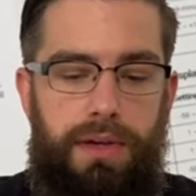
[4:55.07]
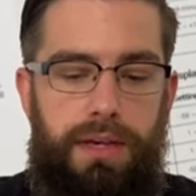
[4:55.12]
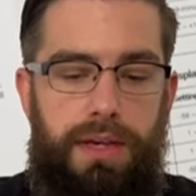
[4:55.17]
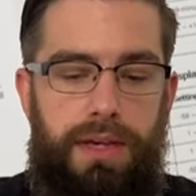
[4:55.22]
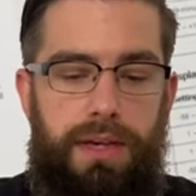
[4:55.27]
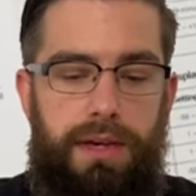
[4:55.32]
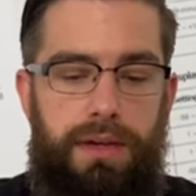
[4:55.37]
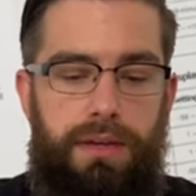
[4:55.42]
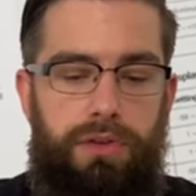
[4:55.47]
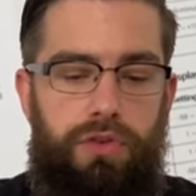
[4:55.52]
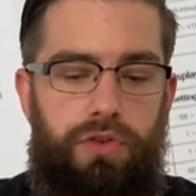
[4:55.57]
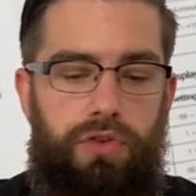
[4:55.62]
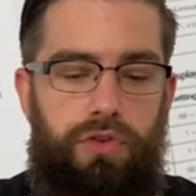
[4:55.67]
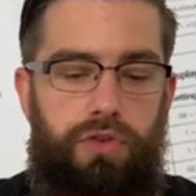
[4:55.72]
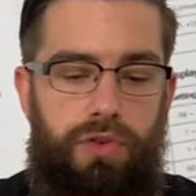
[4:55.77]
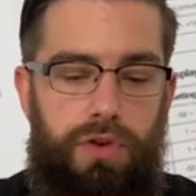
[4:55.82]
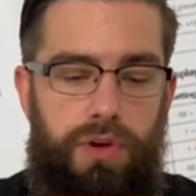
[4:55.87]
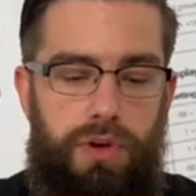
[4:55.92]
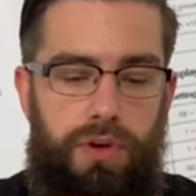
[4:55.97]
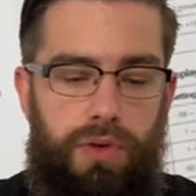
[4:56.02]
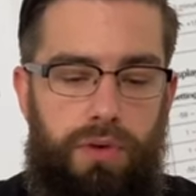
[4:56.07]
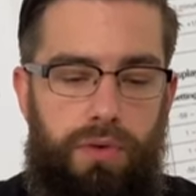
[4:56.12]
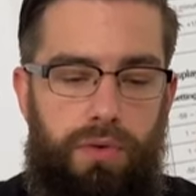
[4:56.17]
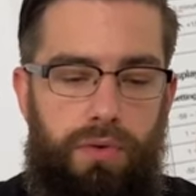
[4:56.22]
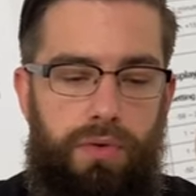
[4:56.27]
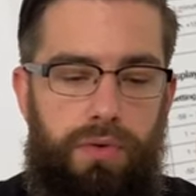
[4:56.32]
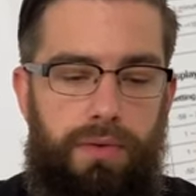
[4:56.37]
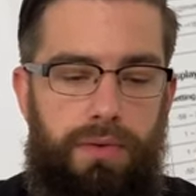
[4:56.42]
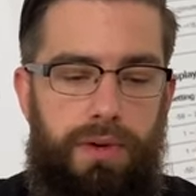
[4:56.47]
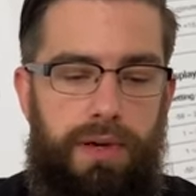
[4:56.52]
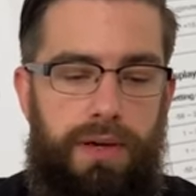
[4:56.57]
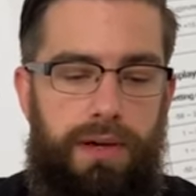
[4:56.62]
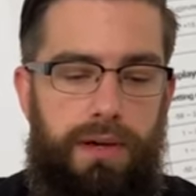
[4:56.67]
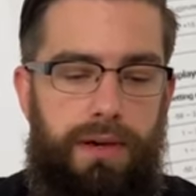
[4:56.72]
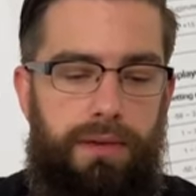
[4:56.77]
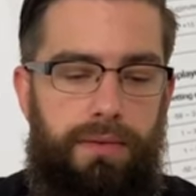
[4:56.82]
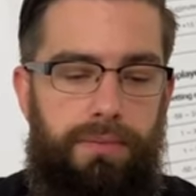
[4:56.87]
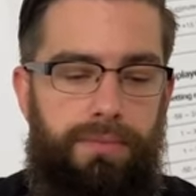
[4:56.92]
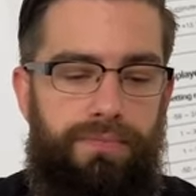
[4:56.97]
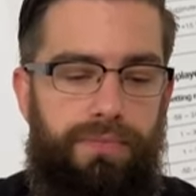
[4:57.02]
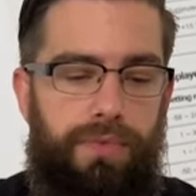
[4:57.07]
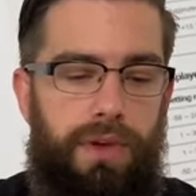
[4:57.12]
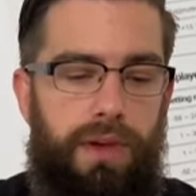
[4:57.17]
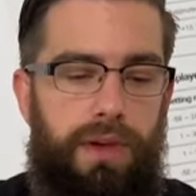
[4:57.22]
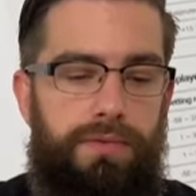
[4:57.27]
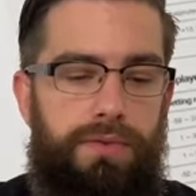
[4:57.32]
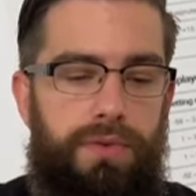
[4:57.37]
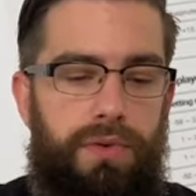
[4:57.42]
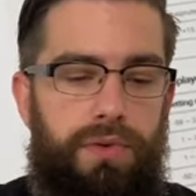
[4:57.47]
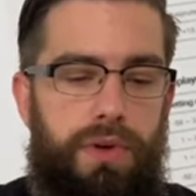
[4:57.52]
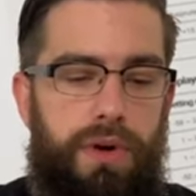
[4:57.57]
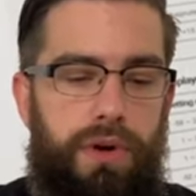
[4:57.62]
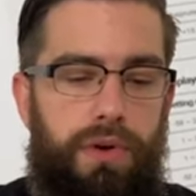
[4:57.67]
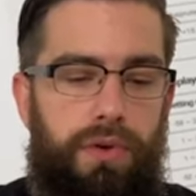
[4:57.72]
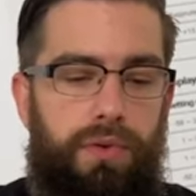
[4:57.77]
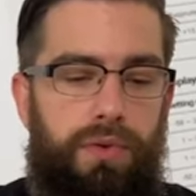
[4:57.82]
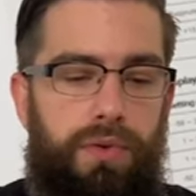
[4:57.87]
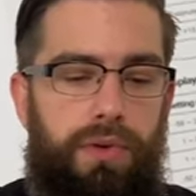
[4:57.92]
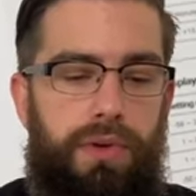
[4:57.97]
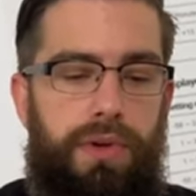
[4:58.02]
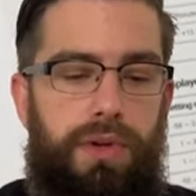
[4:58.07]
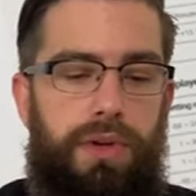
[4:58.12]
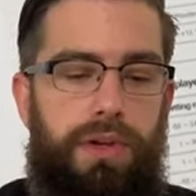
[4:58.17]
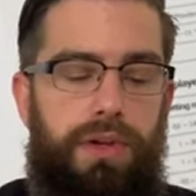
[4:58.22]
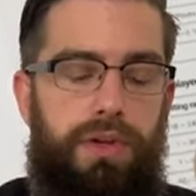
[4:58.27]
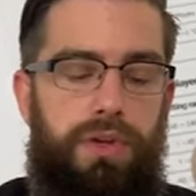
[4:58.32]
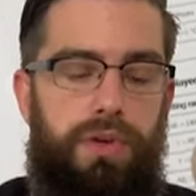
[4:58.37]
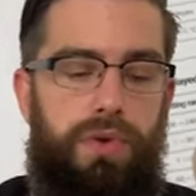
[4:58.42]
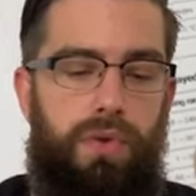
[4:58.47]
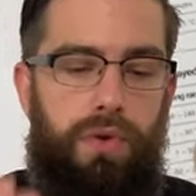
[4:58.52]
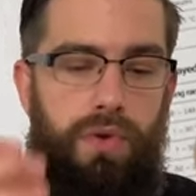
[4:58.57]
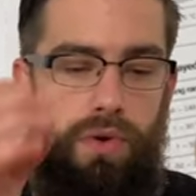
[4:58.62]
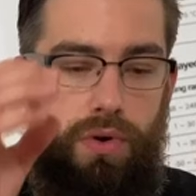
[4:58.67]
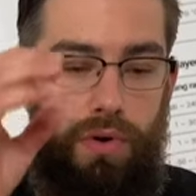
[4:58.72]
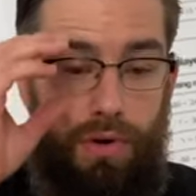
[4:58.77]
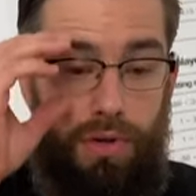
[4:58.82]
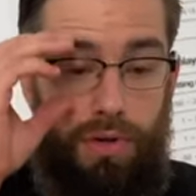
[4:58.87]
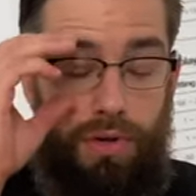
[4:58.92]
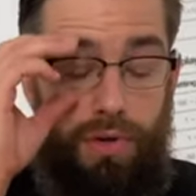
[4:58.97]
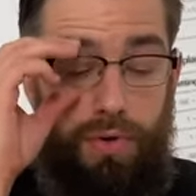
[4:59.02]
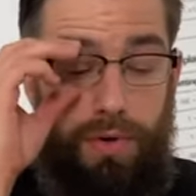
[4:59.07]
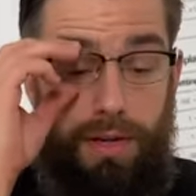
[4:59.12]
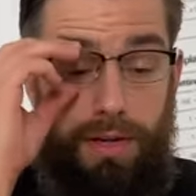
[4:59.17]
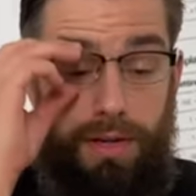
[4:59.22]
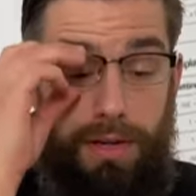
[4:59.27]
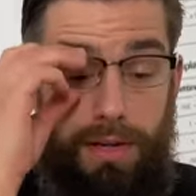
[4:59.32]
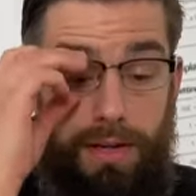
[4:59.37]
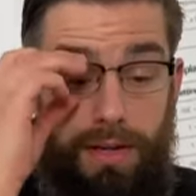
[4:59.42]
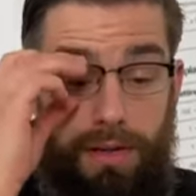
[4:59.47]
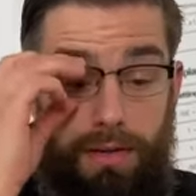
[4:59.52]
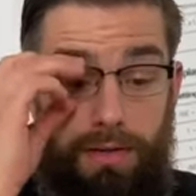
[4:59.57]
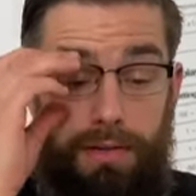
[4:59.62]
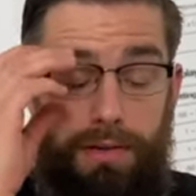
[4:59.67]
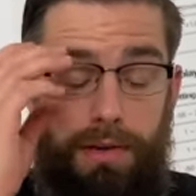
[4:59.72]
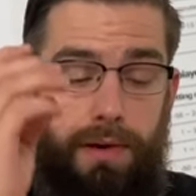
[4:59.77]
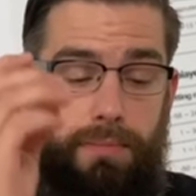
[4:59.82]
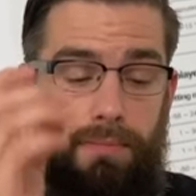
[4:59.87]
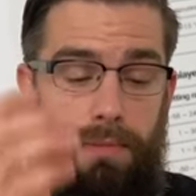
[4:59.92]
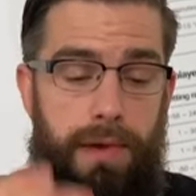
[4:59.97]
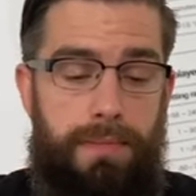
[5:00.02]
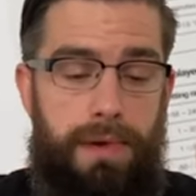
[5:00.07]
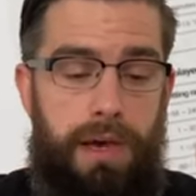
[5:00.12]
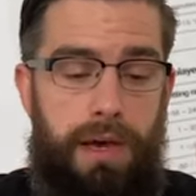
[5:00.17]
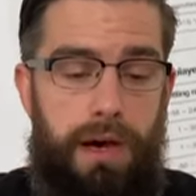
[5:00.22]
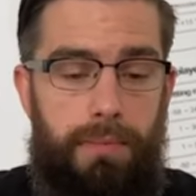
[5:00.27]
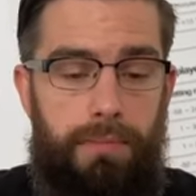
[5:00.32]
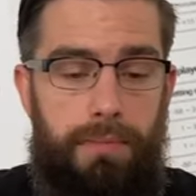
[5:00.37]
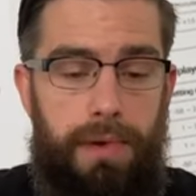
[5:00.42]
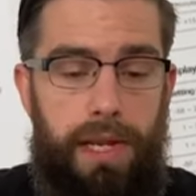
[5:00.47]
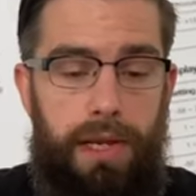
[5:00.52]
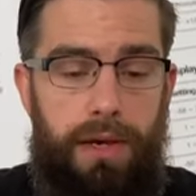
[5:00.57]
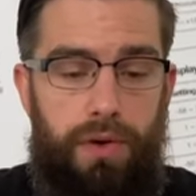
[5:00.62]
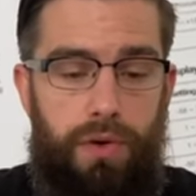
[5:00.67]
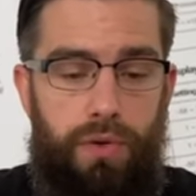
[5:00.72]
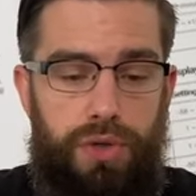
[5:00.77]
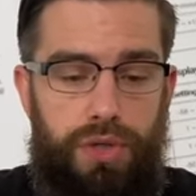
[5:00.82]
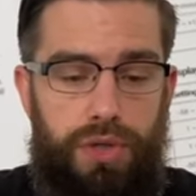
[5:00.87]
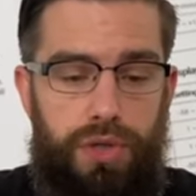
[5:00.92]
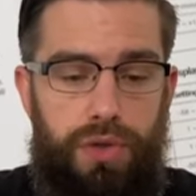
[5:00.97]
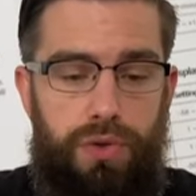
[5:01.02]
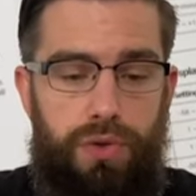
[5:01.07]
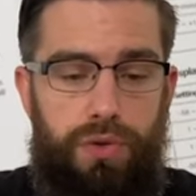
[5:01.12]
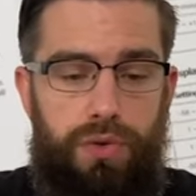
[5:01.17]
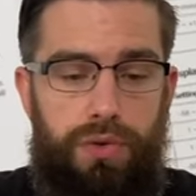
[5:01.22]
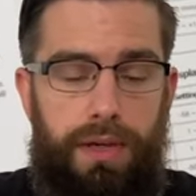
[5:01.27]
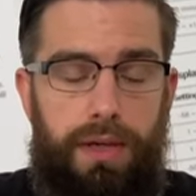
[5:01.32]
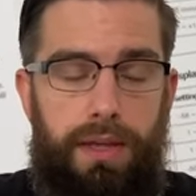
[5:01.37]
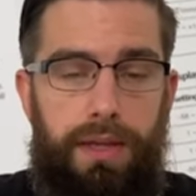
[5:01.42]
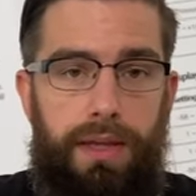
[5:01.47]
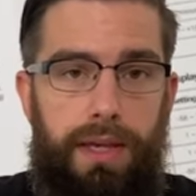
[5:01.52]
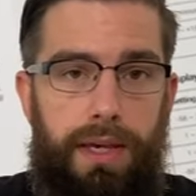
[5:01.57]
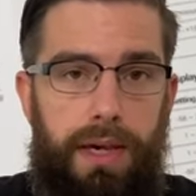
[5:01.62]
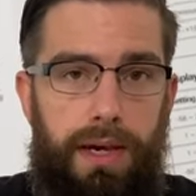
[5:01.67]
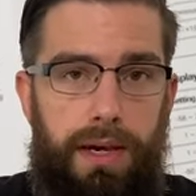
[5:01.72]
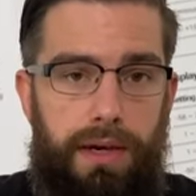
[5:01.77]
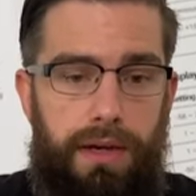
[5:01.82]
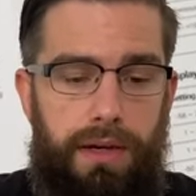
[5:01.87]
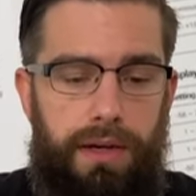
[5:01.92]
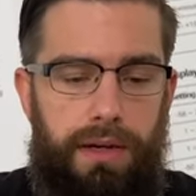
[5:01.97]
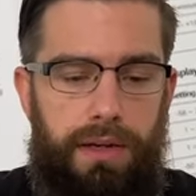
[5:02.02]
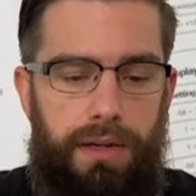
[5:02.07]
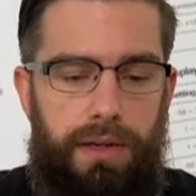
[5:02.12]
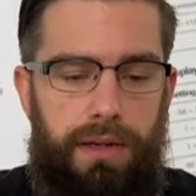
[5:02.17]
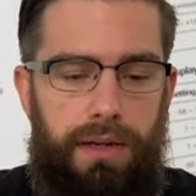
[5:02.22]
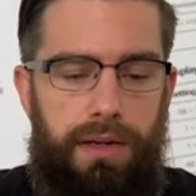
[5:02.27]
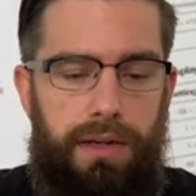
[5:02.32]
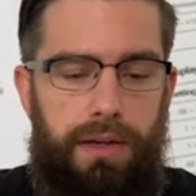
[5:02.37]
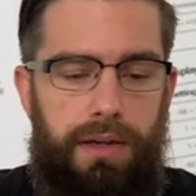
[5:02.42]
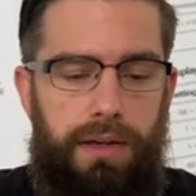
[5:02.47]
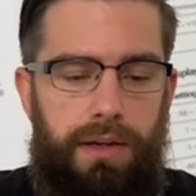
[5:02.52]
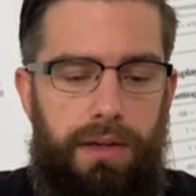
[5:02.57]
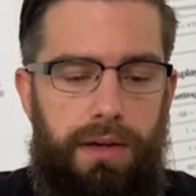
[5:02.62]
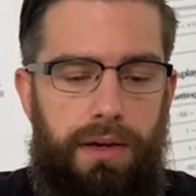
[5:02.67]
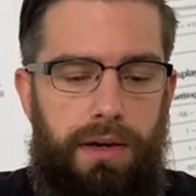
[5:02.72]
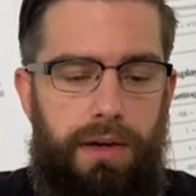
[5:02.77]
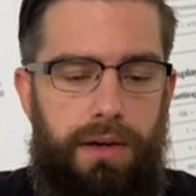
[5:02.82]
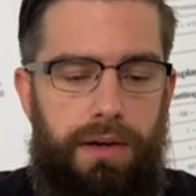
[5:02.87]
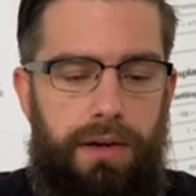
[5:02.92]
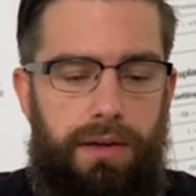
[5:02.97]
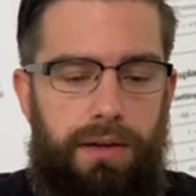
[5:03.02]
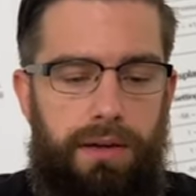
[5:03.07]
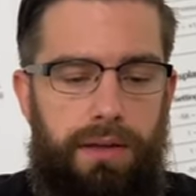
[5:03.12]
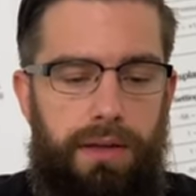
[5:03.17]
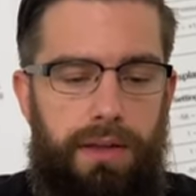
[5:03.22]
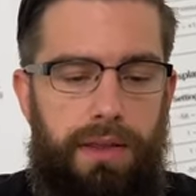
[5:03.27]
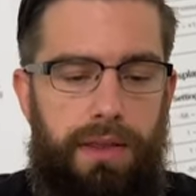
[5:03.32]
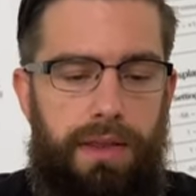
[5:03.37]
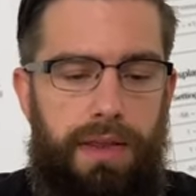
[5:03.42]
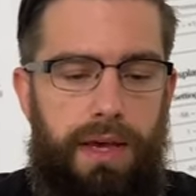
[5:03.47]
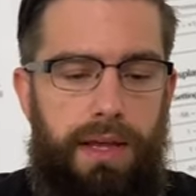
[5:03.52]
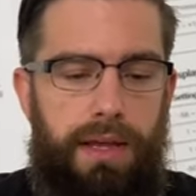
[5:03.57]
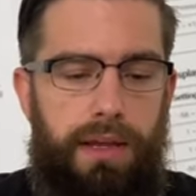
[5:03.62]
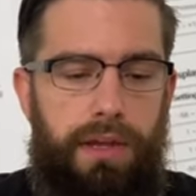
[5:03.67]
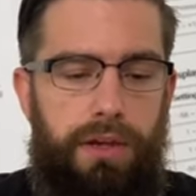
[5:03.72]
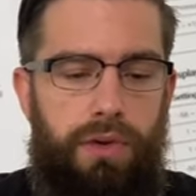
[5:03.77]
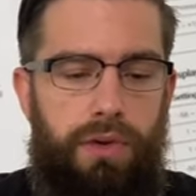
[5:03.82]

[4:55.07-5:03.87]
And so um, if you know your unit needs maybe a minute or two to click on, uh, then